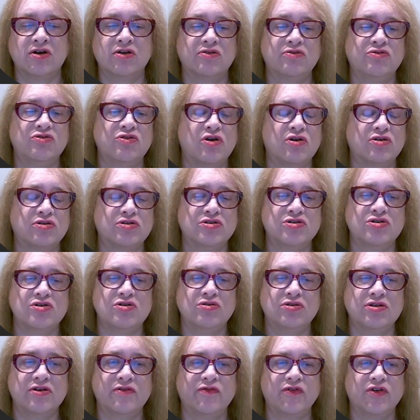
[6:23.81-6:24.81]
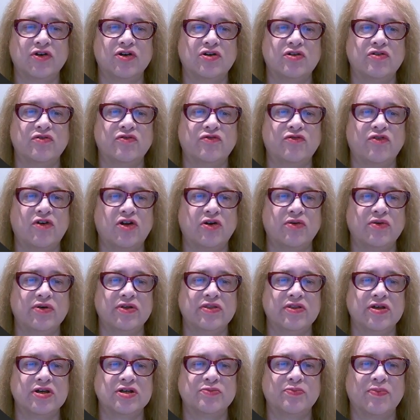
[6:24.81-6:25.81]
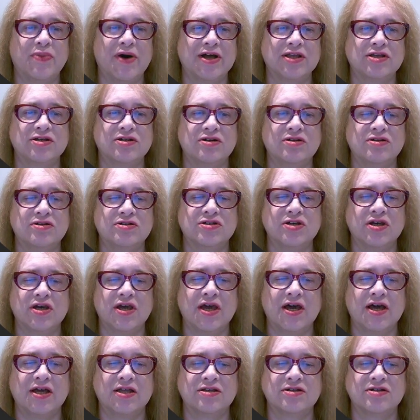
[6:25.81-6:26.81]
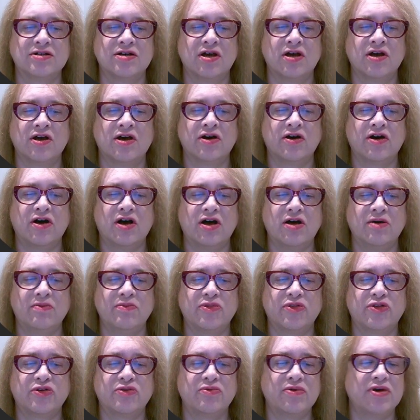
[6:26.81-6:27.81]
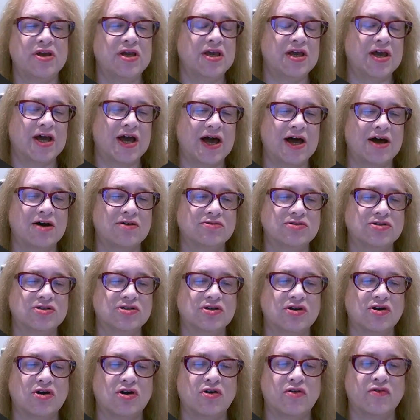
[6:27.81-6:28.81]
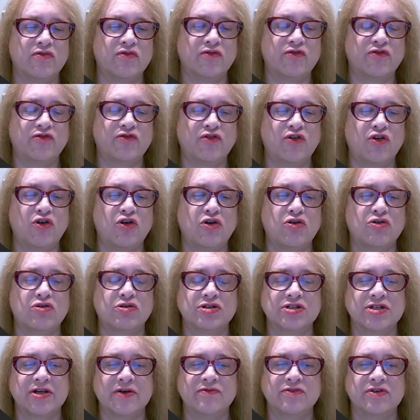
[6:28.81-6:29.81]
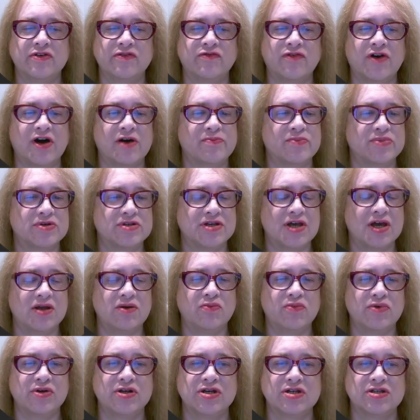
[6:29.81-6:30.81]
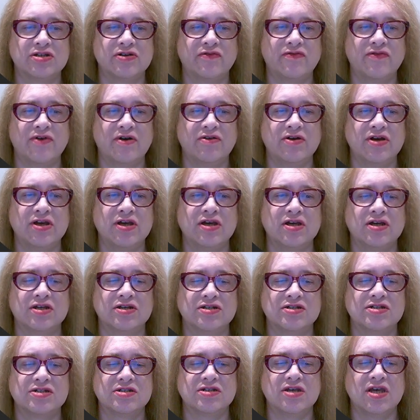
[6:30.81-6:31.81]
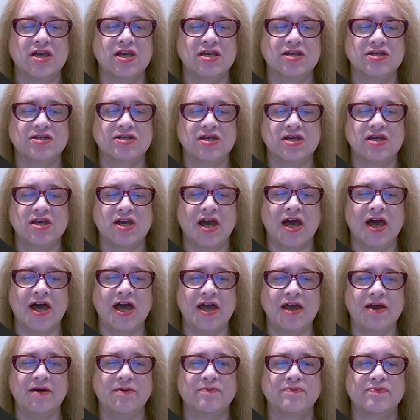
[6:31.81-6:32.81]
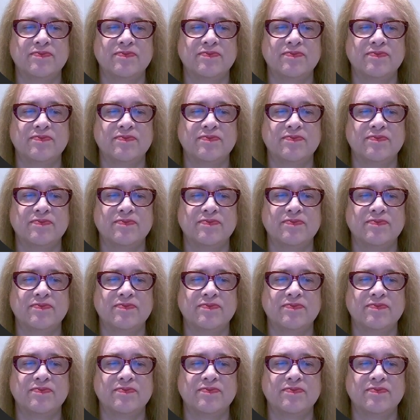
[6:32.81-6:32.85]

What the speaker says: not too difficult following this pattern to get 3 out of 4 or 75%, which is a very easy A.